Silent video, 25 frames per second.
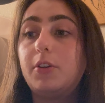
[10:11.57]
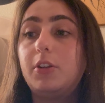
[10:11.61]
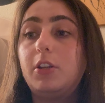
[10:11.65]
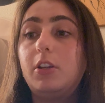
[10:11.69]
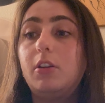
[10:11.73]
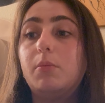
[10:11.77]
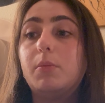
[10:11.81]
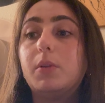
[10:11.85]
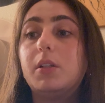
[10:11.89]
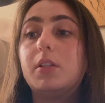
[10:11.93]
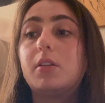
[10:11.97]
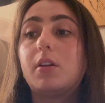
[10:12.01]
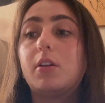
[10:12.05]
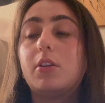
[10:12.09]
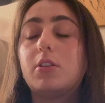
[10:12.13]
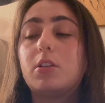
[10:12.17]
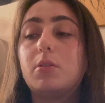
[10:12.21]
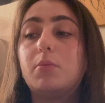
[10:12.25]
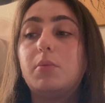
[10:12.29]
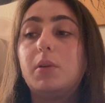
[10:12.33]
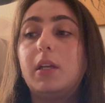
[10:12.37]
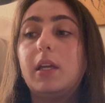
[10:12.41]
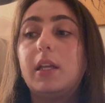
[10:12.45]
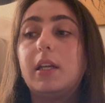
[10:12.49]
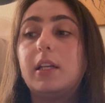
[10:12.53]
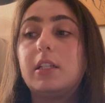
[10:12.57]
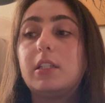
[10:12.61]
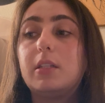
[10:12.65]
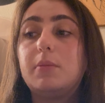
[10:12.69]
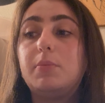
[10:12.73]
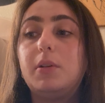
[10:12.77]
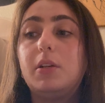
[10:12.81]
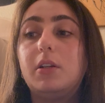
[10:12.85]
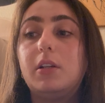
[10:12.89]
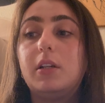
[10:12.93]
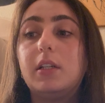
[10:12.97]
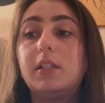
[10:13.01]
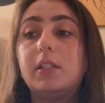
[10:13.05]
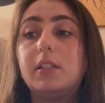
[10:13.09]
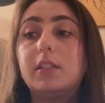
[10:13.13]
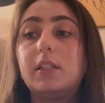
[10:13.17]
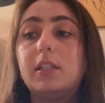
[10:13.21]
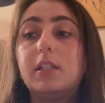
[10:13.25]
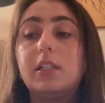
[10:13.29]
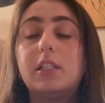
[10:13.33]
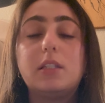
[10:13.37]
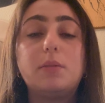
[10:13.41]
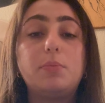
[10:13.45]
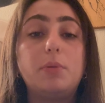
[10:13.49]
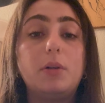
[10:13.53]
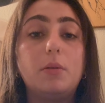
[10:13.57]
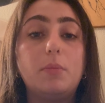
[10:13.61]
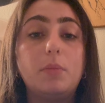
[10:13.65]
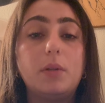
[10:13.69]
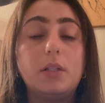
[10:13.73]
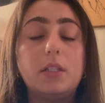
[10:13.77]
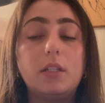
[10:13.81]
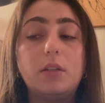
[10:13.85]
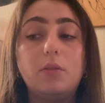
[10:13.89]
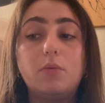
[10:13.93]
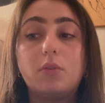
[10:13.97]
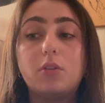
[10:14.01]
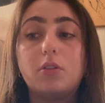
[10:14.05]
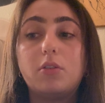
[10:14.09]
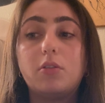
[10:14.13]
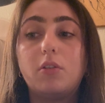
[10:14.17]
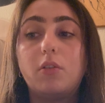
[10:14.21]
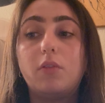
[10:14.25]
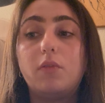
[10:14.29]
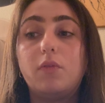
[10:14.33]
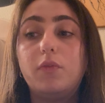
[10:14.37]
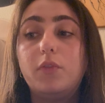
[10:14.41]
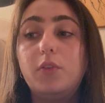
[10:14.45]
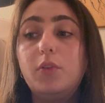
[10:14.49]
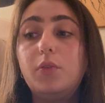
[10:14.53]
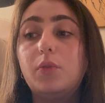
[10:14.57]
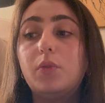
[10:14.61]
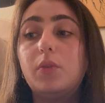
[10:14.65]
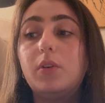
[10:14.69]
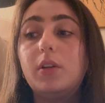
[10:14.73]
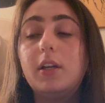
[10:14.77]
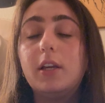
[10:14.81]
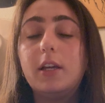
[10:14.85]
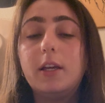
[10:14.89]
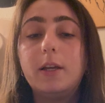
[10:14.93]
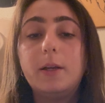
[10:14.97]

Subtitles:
Humans also began experimenting with their own food.